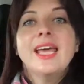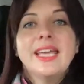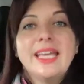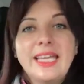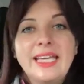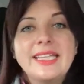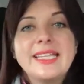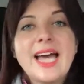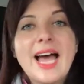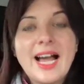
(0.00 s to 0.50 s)

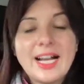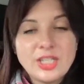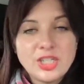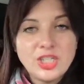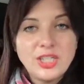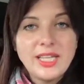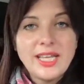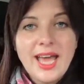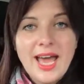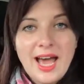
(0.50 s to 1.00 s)
It
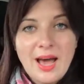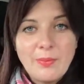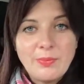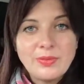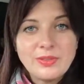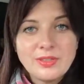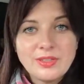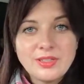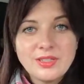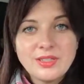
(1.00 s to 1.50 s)
actually
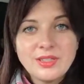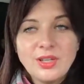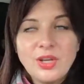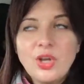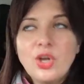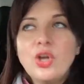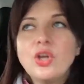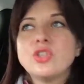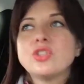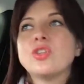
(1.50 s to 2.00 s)
happens.
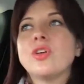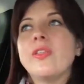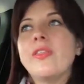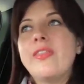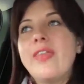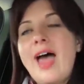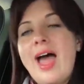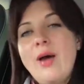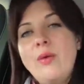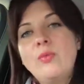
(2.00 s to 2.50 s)
So
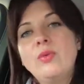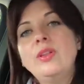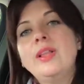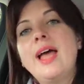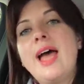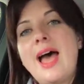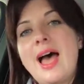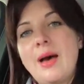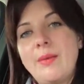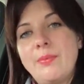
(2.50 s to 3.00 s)
that will
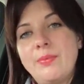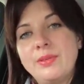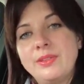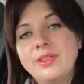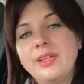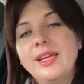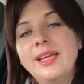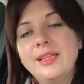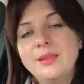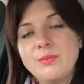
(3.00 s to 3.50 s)
happen
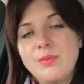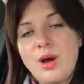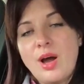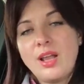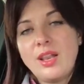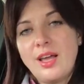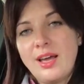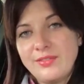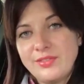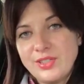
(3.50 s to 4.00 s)
in my
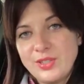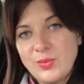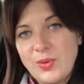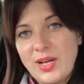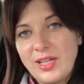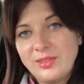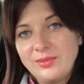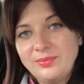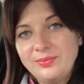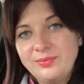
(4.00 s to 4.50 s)
life as well.